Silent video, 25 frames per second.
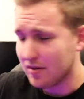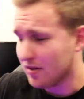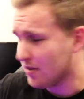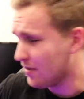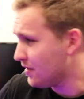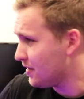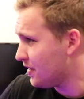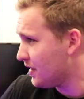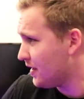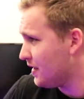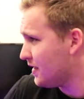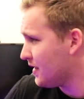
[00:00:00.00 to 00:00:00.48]

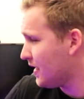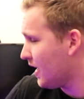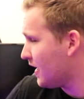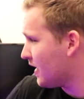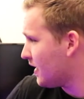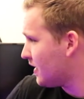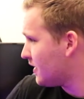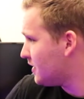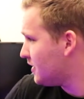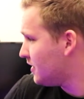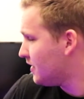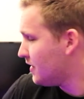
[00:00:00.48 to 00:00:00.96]
build, and I got
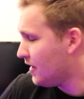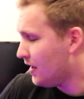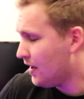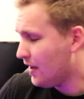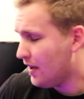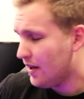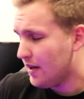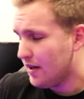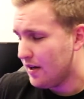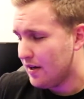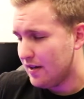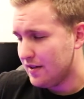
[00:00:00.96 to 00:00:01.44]
a
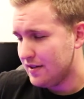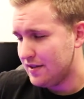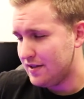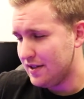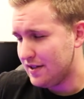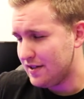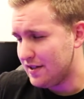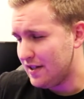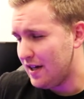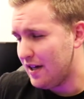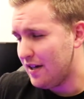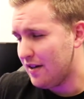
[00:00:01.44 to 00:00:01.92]

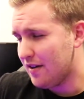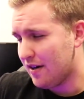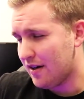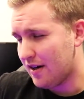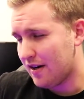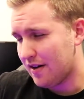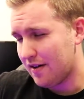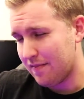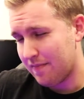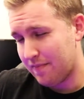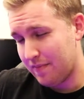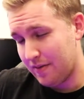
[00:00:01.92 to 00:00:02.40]
60
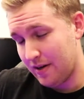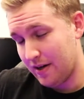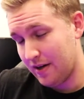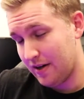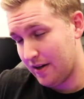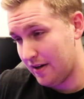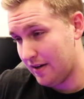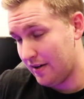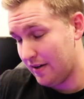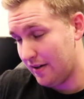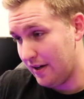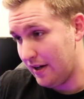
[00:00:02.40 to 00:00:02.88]

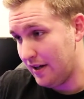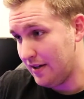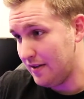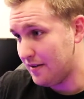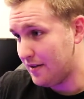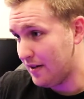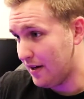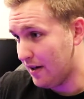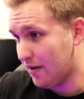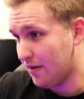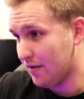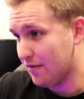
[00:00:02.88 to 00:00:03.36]

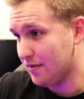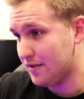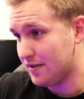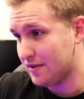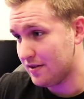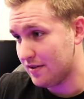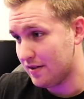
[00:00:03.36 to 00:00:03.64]
Intel,